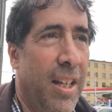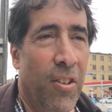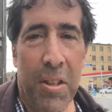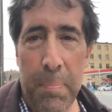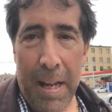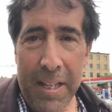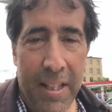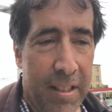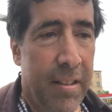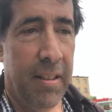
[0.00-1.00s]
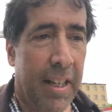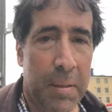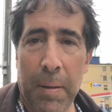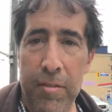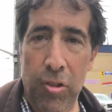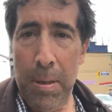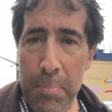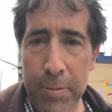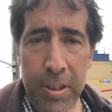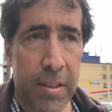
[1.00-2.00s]
Go to the bank. I got to deposit all my
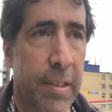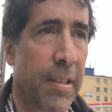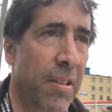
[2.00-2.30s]
billions.